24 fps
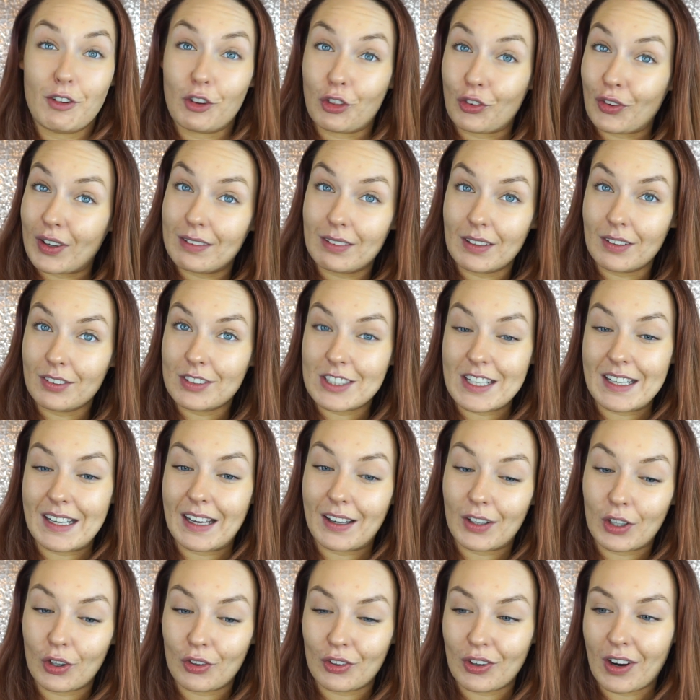$3.50
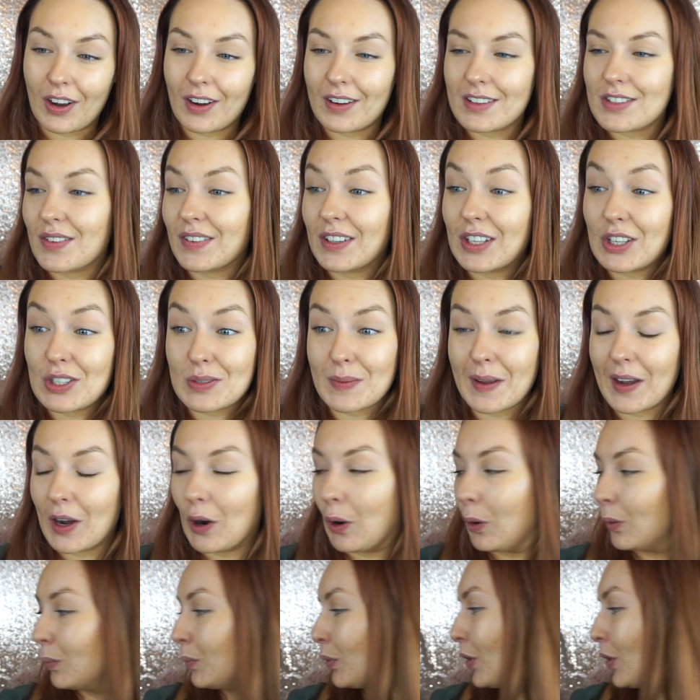can't go wrong. So I'm going to use my own